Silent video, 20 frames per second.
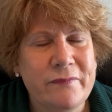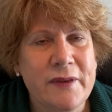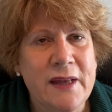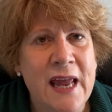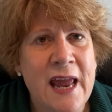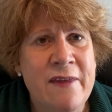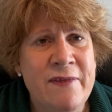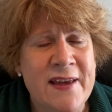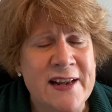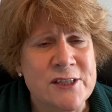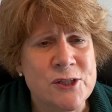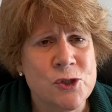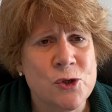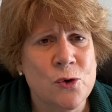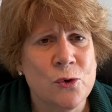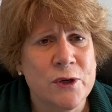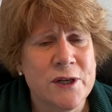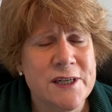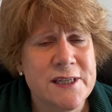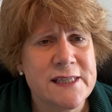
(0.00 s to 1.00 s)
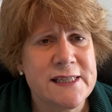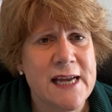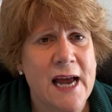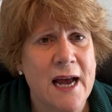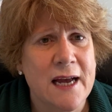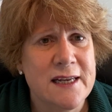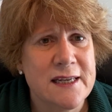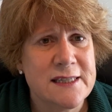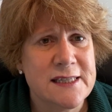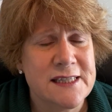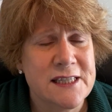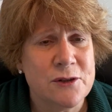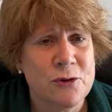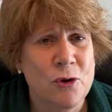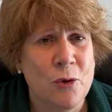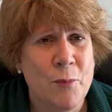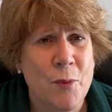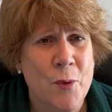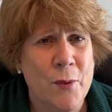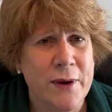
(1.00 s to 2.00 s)
And that score is
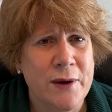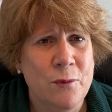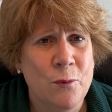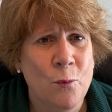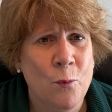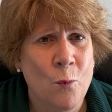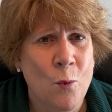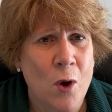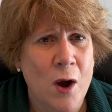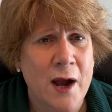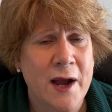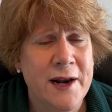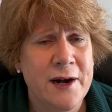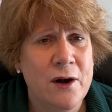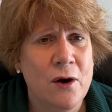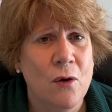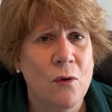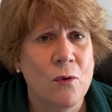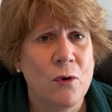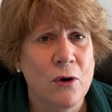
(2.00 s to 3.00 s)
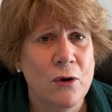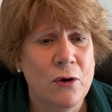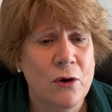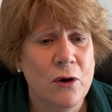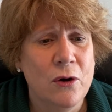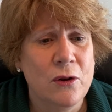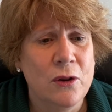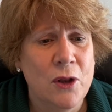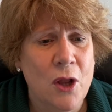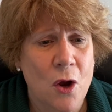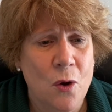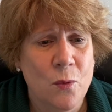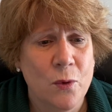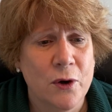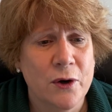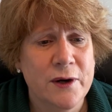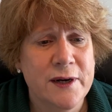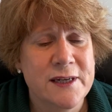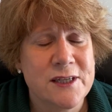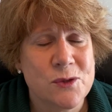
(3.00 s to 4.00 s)
0.1 or
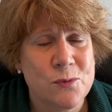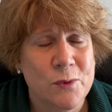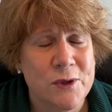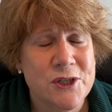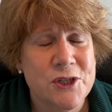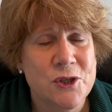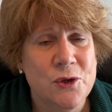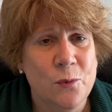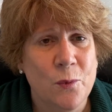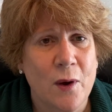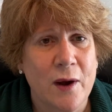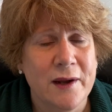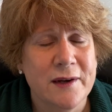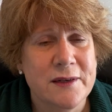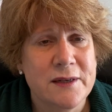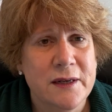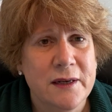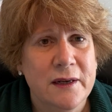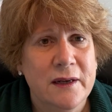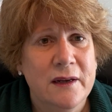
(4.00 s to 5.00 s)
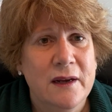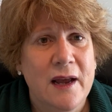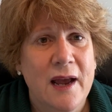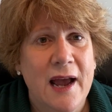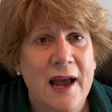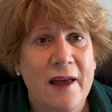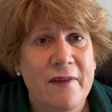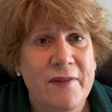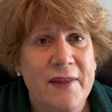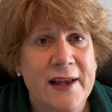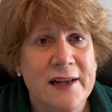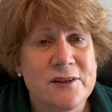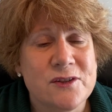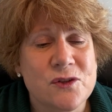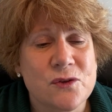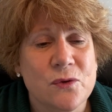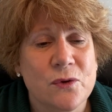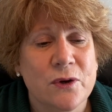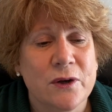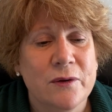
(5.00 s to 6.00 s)
lower is what you want on that
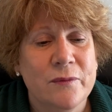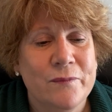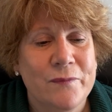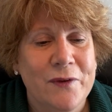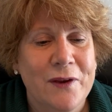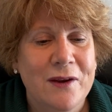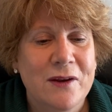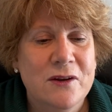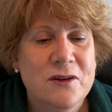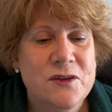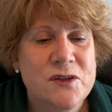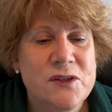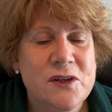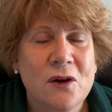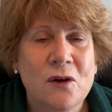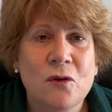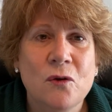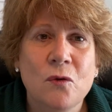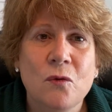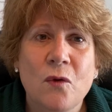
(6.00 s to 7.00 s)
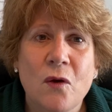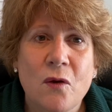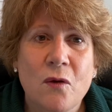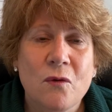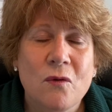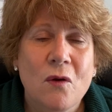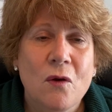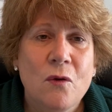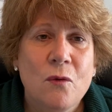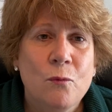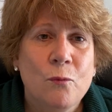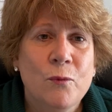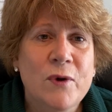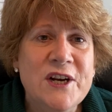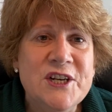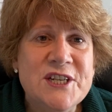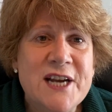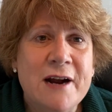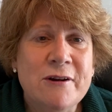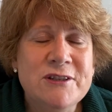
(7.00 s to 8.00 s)
score. So
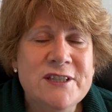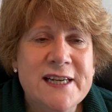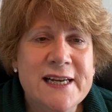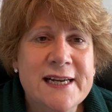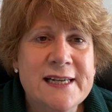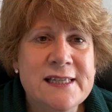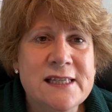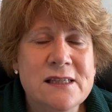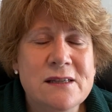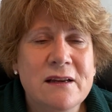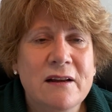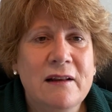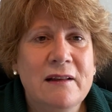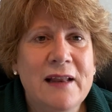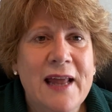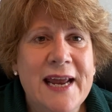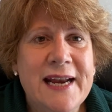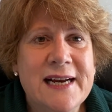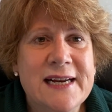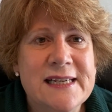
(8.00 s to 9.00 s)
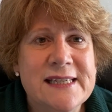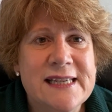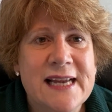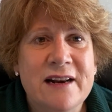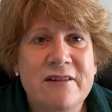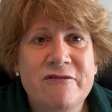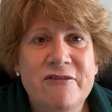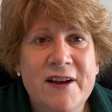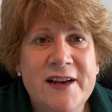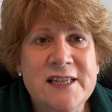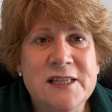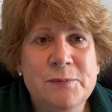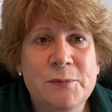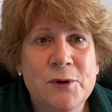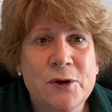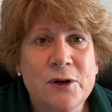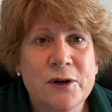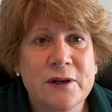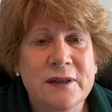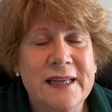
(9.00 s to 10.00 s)
reach out to us, like us on
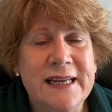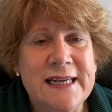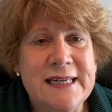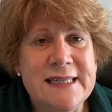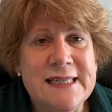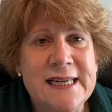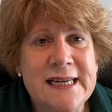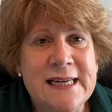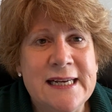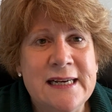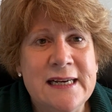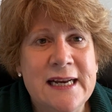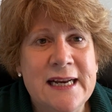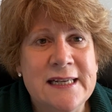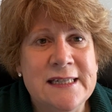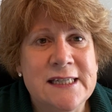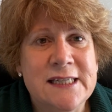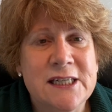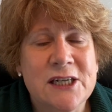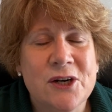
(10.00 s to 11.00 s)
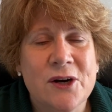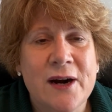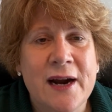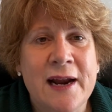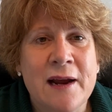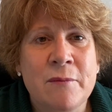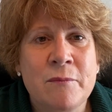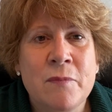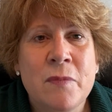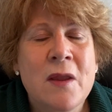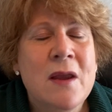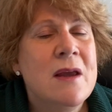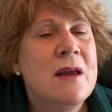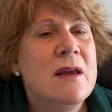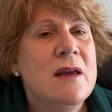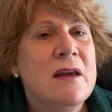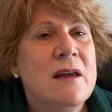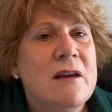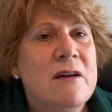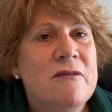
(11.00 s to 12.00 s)
Facebook, LinkedIn, Instagram,
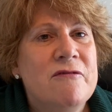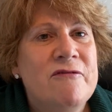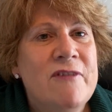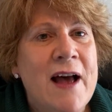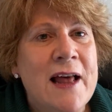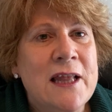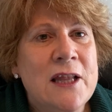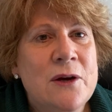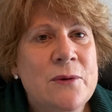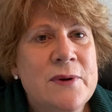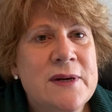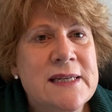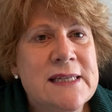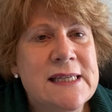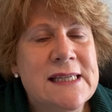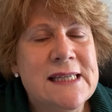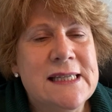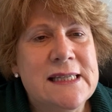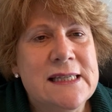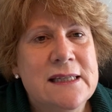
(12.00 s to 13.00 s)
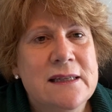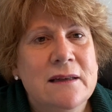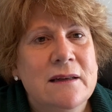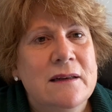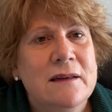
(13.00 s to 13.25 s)
follow us.